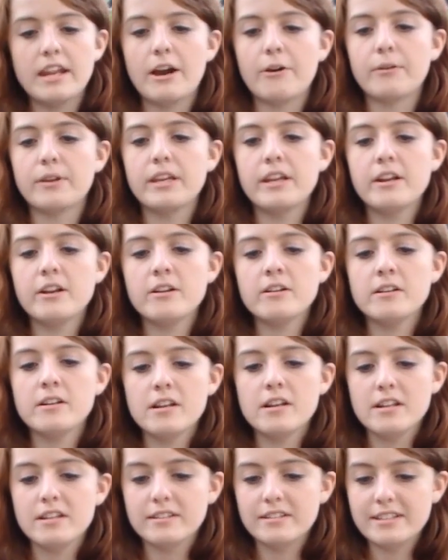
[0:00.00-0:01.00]
Now here,
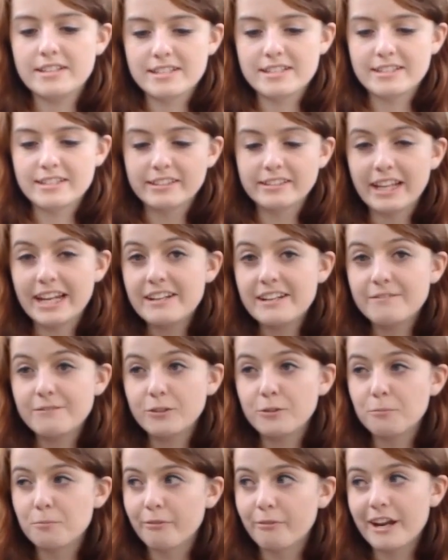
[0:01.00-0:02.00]
these
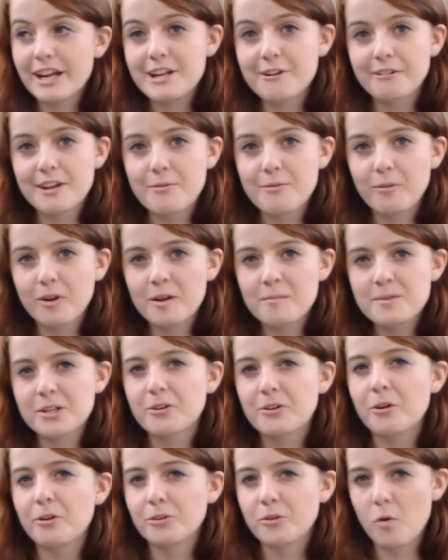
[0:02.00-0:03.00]
delightful bright green
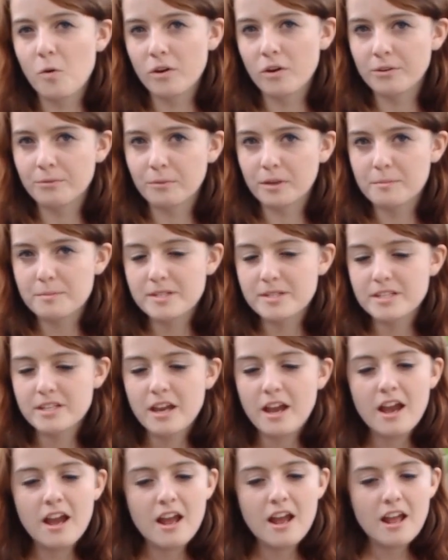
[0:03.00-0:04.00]
worms are called
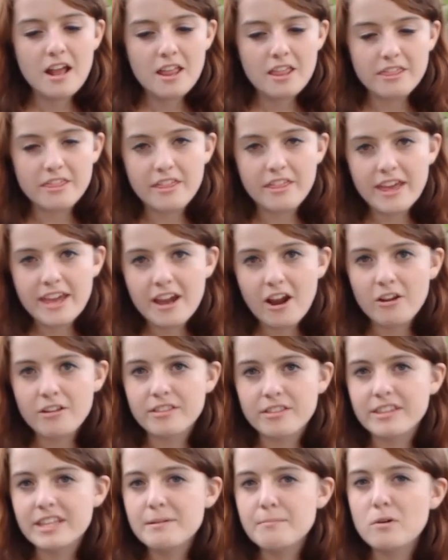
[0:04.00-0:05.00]
hornworms. They
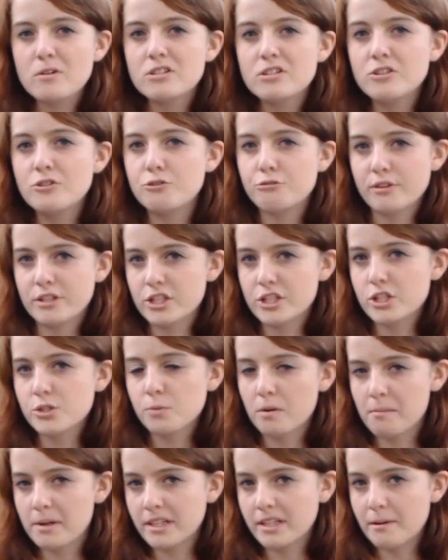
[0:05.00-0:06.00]
are the most
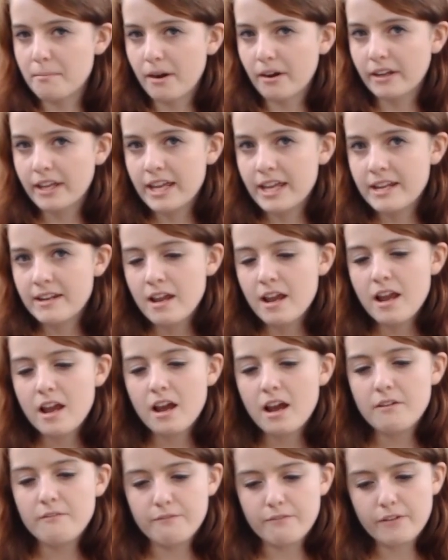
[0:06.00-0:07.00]
nutritious worm on the market.
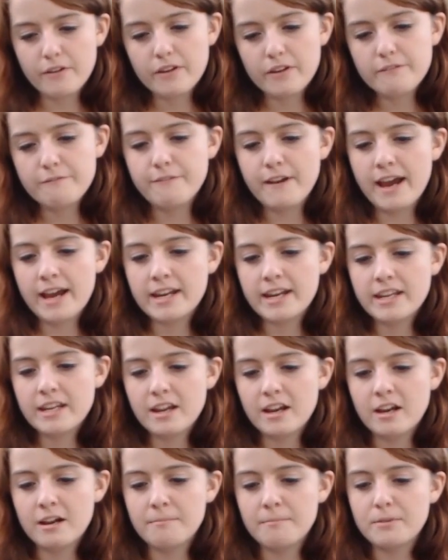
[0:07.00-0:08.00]
Very
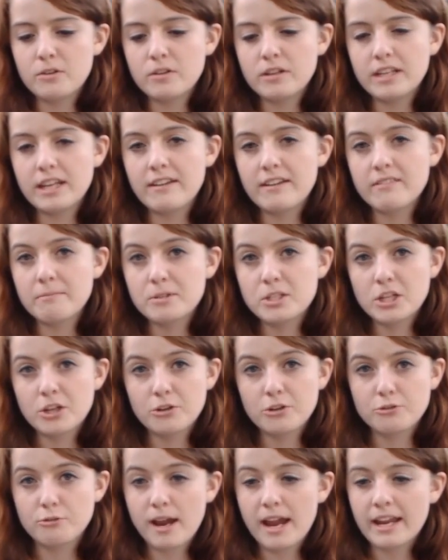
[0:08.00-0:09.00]
fatty. You can give them
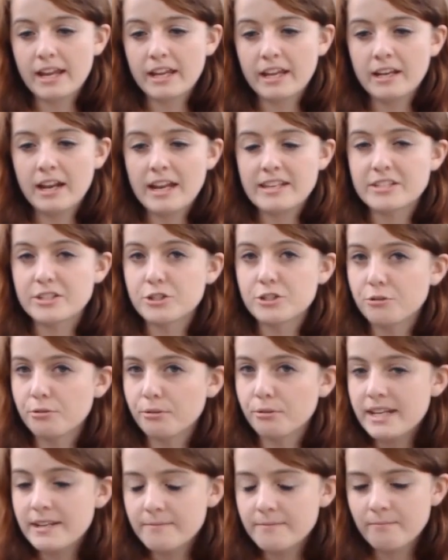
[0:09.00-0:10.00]
to your dragon as a
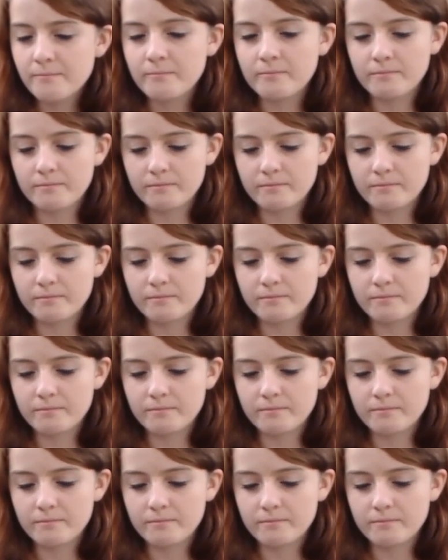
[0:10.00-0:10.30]
treat.